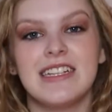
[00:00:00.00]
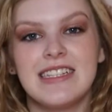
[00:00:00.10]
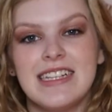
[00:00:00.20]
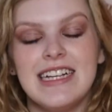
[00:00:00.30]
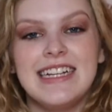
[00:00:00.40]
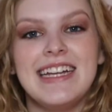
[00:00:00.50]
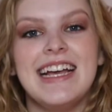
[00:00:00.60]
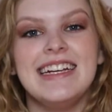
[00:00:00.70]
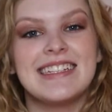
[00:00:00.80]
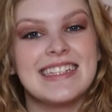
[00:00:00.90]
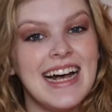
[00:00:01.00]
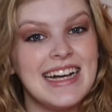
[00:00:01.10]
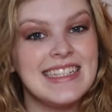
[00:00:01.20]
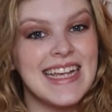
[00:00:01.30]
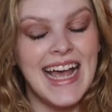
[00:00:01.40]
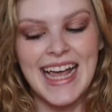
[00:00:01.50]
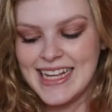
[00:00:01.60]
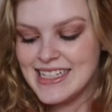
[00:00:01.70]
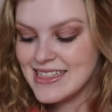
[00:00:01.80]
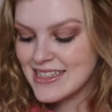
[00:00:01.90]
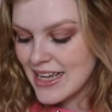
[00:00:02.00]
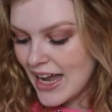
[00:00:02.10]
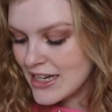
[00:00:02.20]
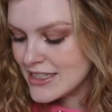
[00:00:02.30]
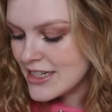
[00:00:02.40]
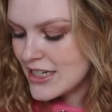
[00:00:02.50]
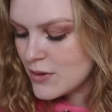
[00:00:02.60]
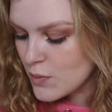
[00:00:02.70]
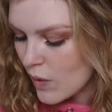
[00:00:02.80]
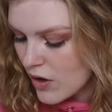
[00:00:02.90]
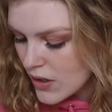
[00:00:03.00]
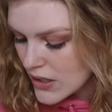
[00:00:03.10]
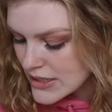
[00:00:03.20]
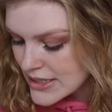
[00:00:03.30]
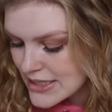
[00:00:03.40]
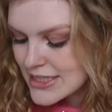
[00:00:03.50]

this in a size 8 and it was